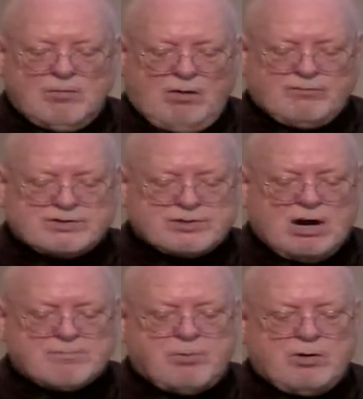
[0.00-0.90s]
Well, if we
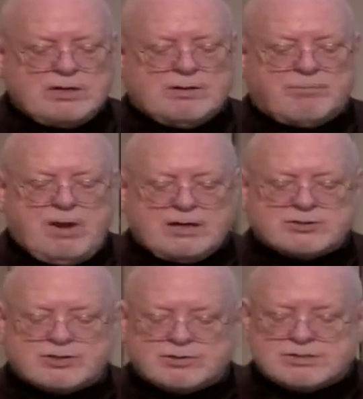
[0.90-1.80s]
start putting the
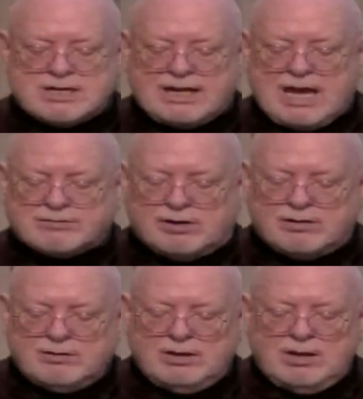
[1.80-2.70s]
picture
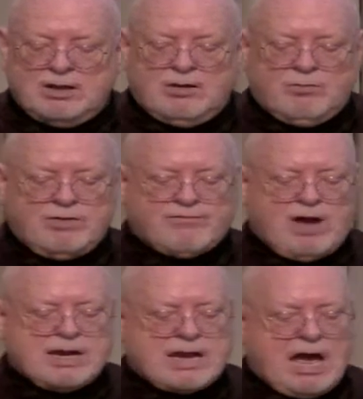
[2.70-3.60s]
together, we
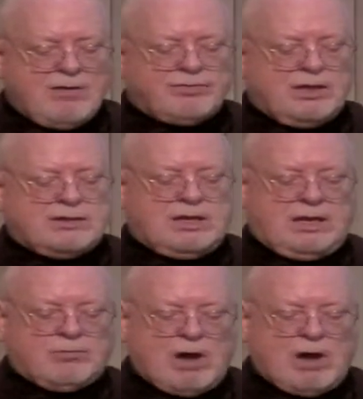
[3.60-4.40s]
find out that the